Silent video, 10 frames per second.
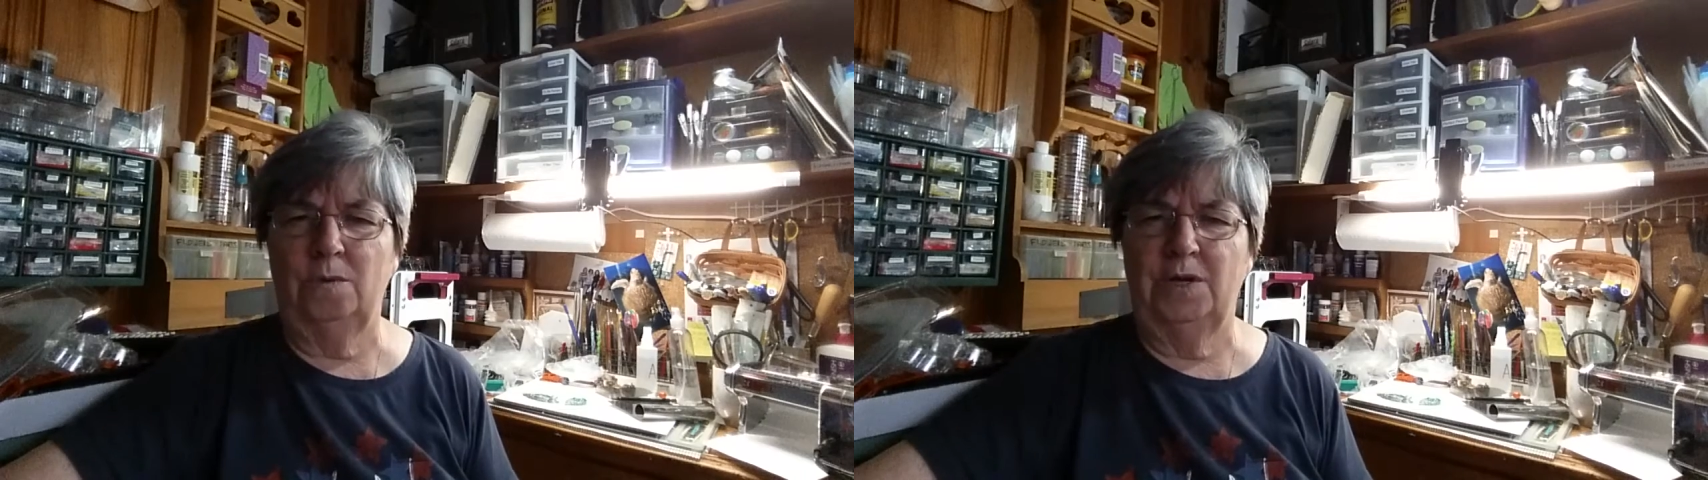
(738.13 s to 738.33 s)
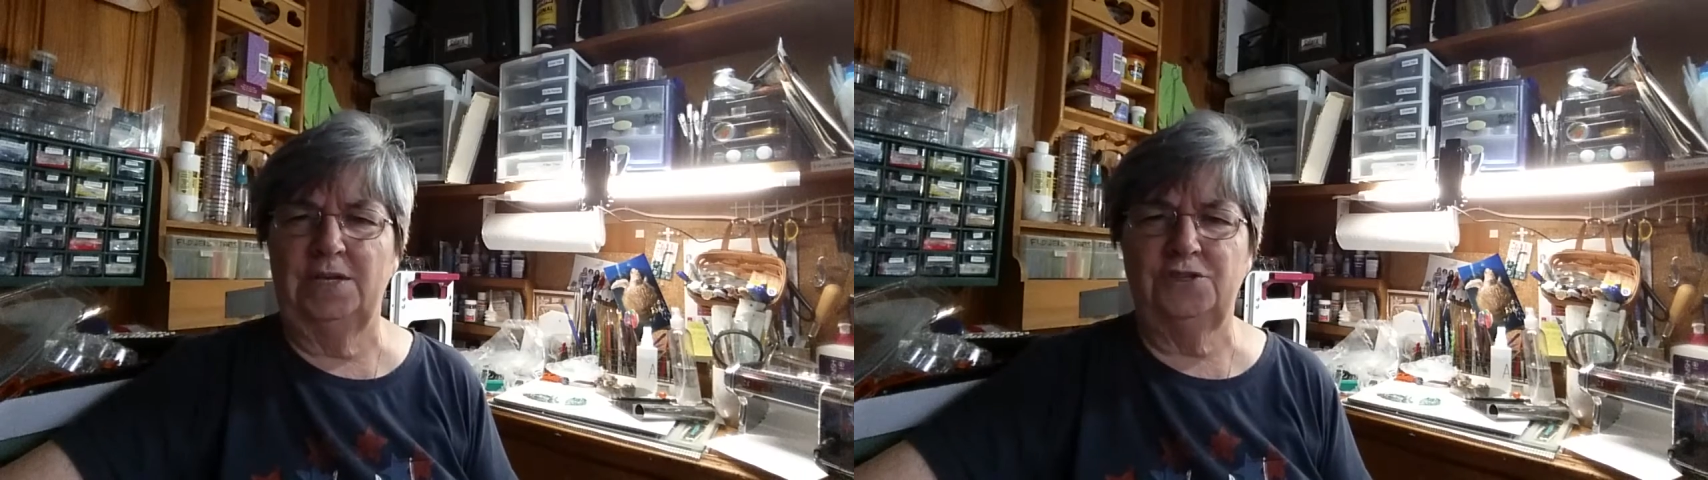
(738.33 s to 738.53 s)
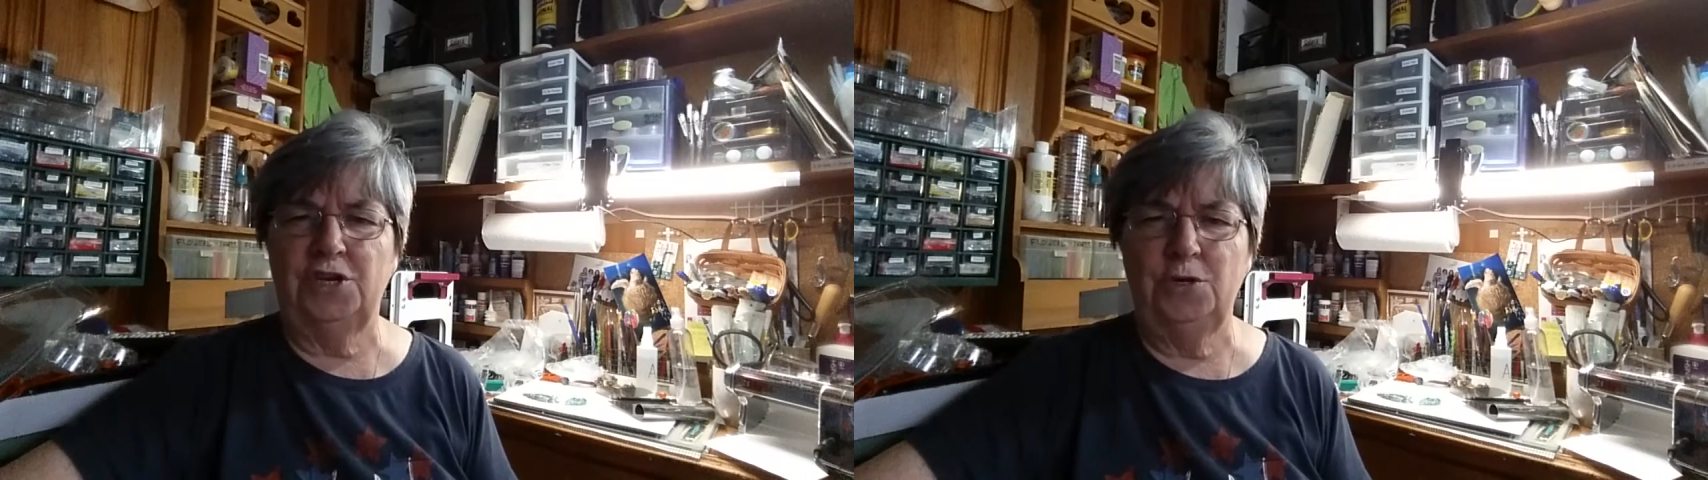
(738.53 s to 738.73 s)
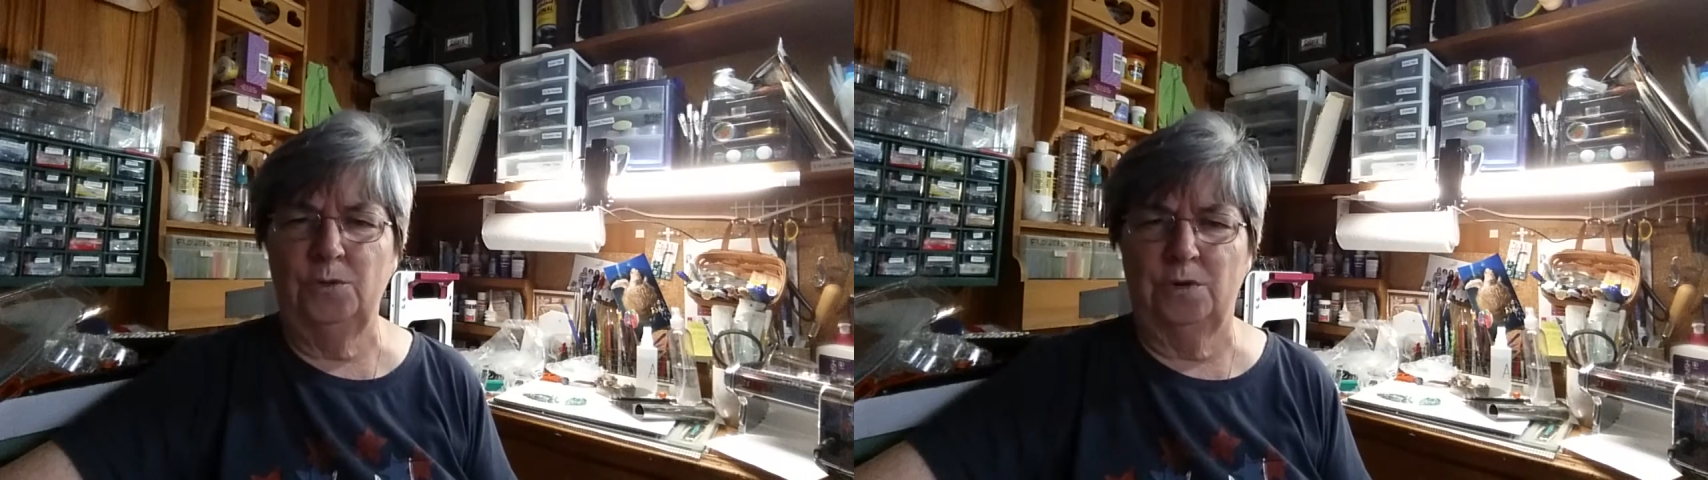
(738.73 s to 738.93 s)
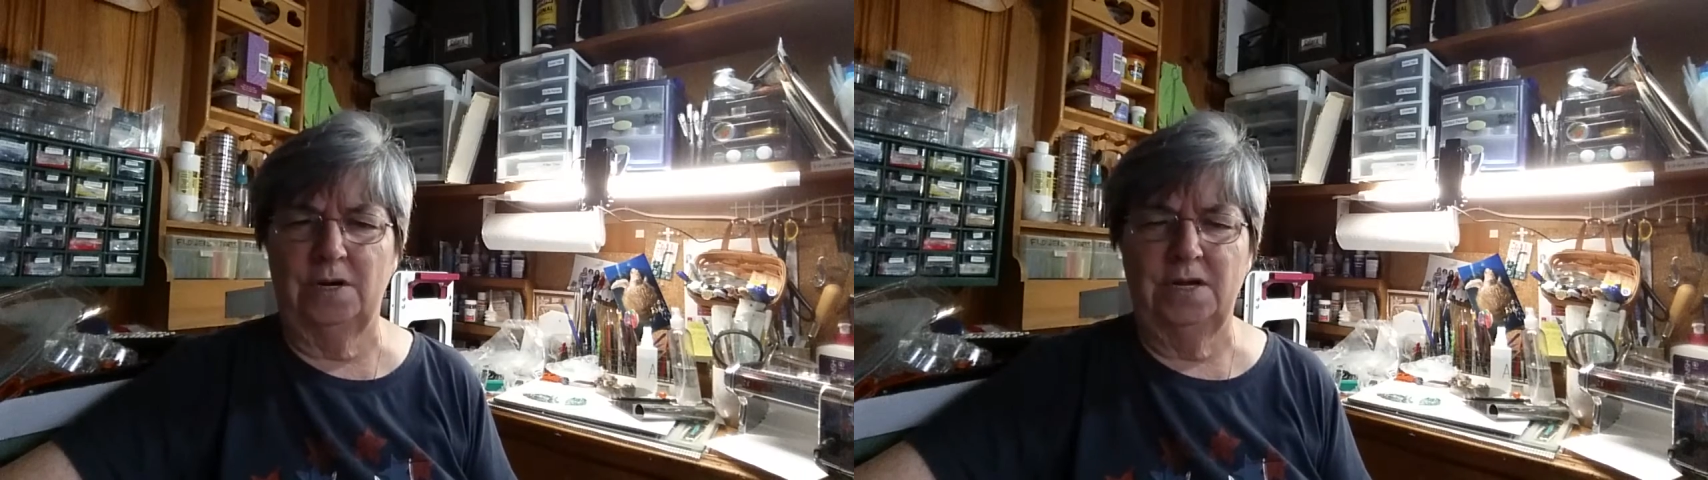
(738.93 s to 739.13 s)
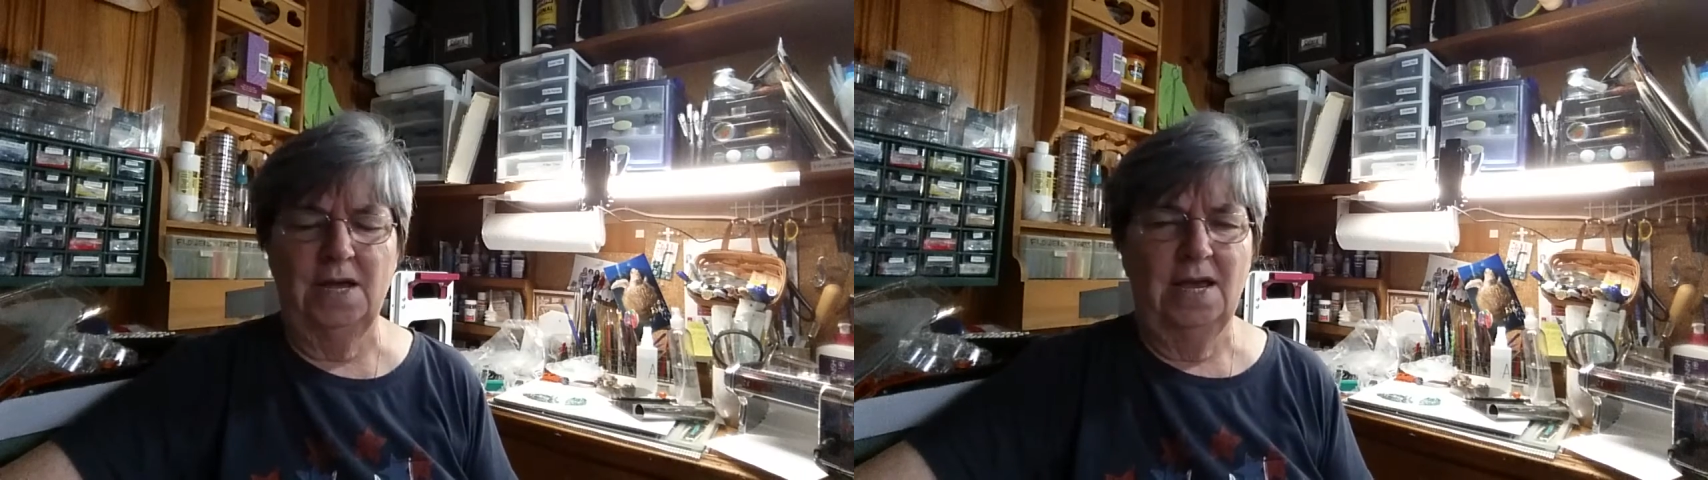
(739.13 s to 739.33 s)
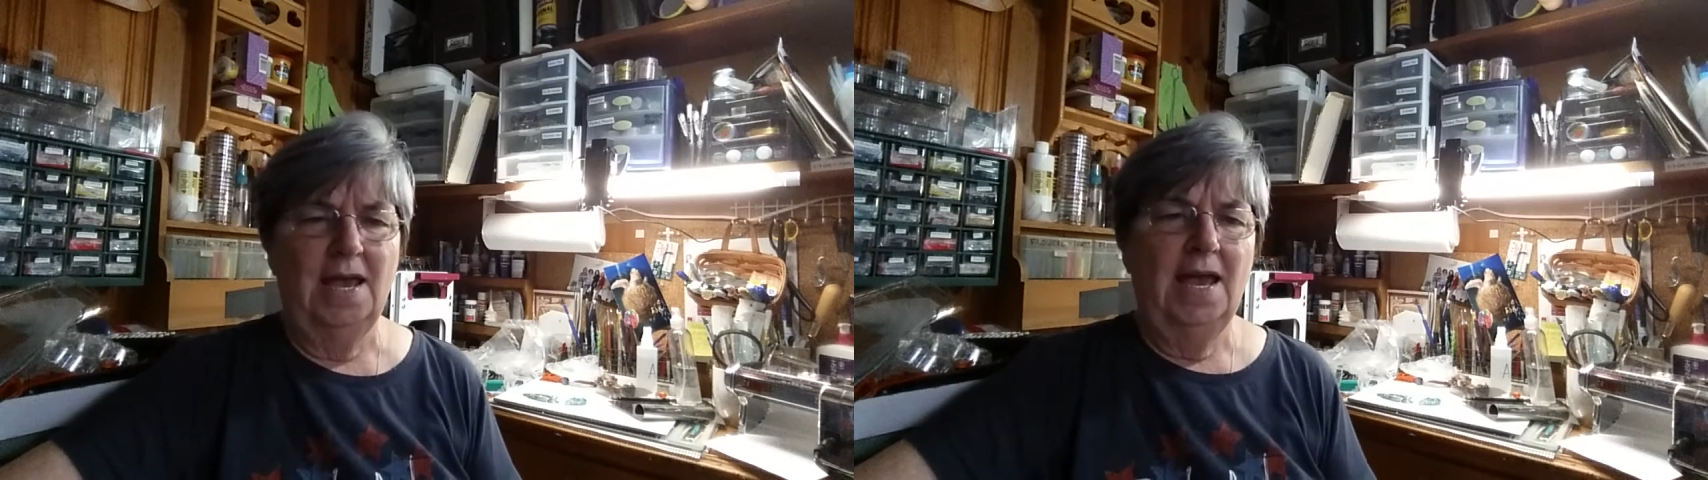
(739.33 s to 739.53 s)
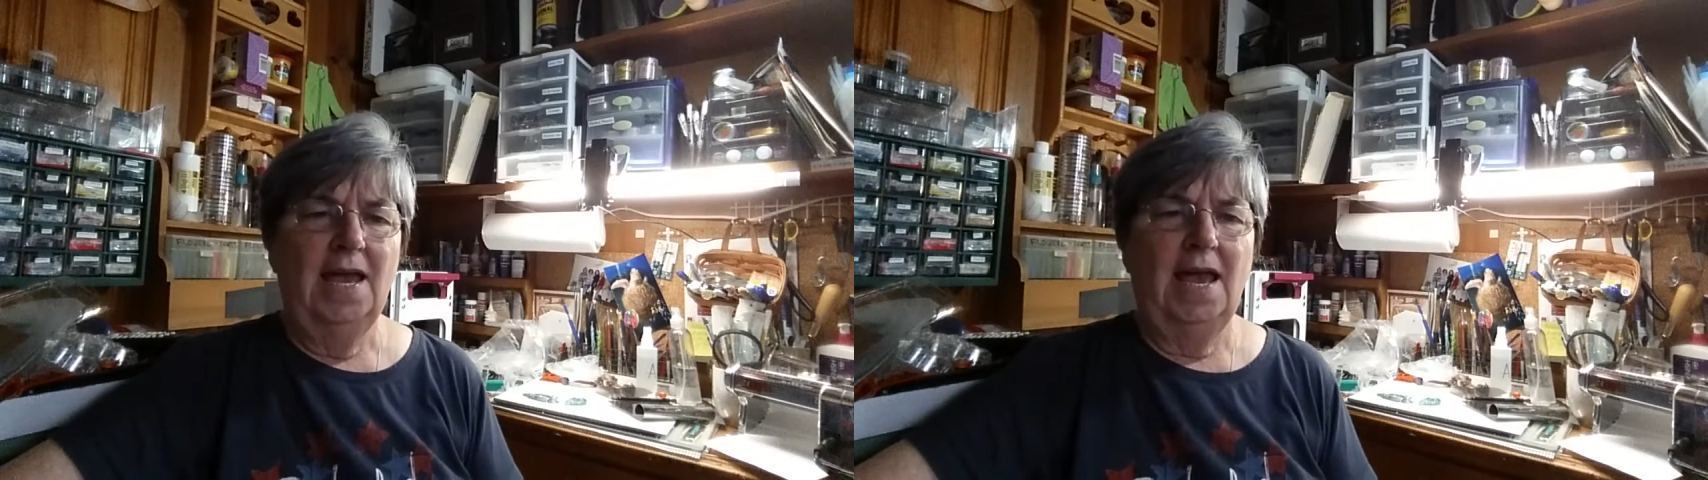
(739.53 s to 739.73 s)
when it's cured.
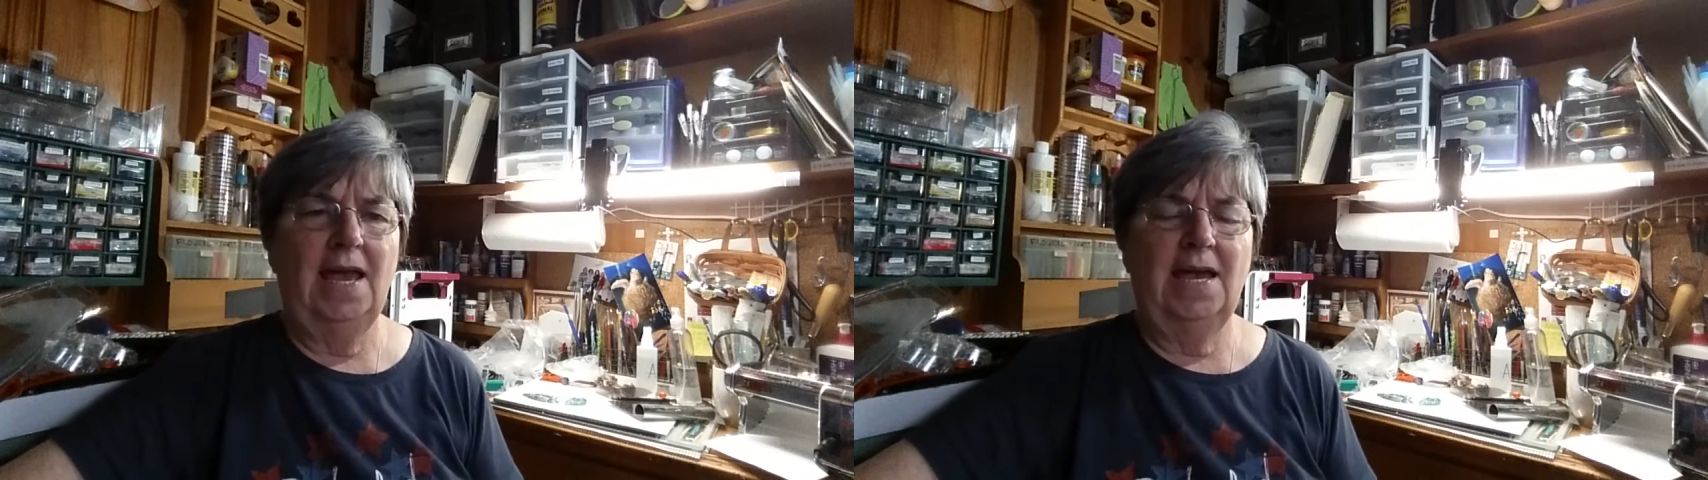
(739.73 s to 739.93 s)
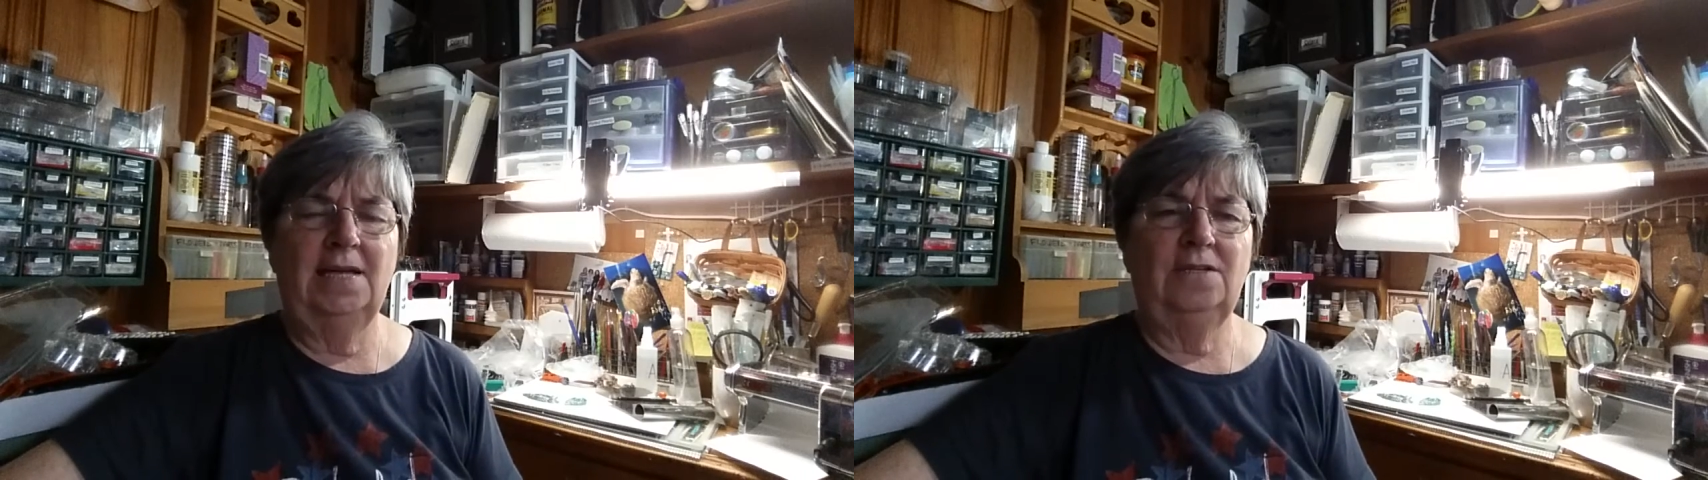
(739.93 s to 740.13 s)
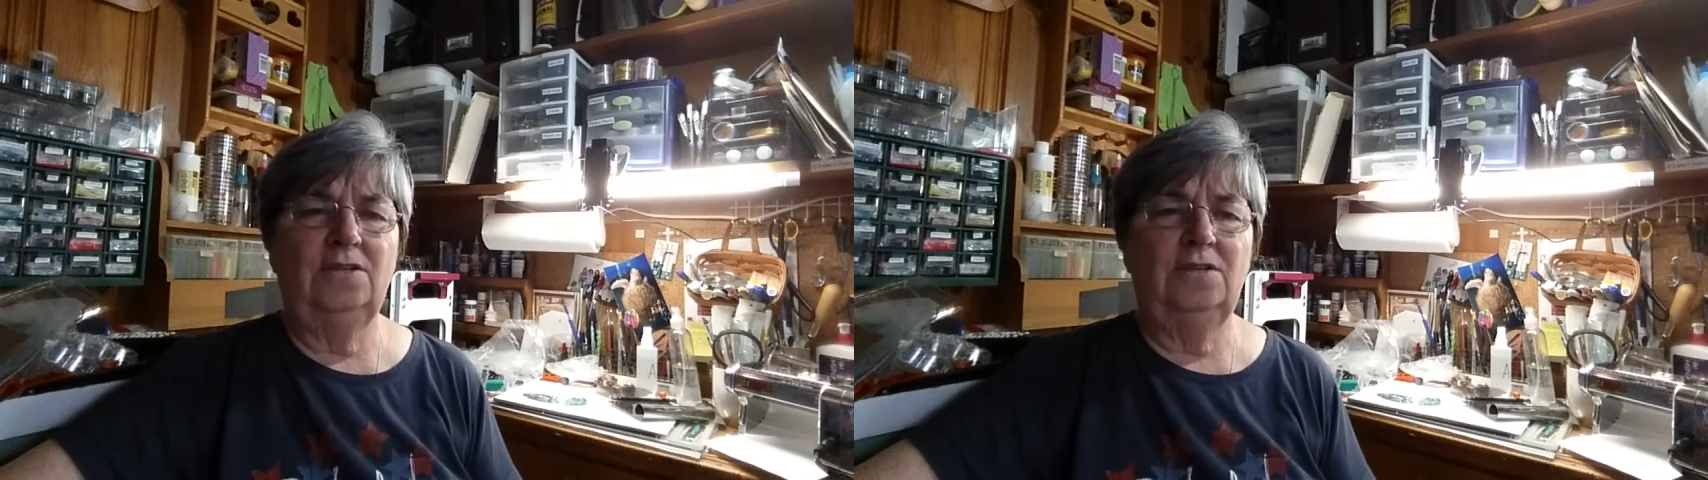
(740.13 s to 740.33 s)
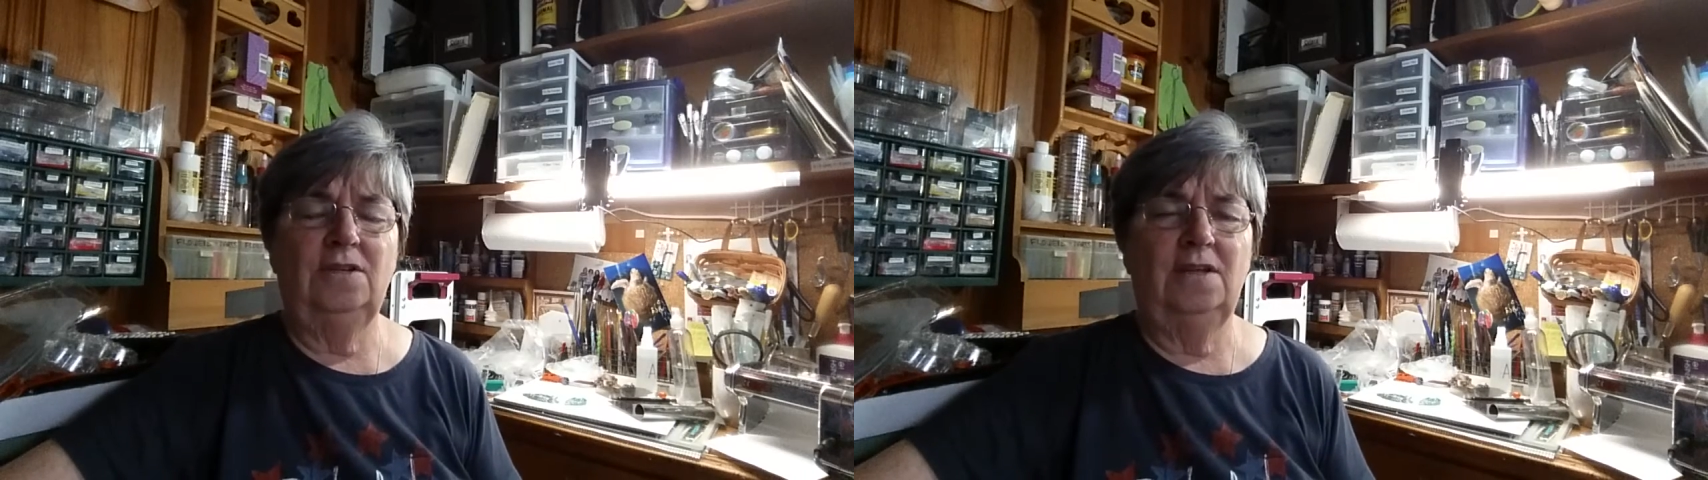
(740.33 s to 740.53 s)
And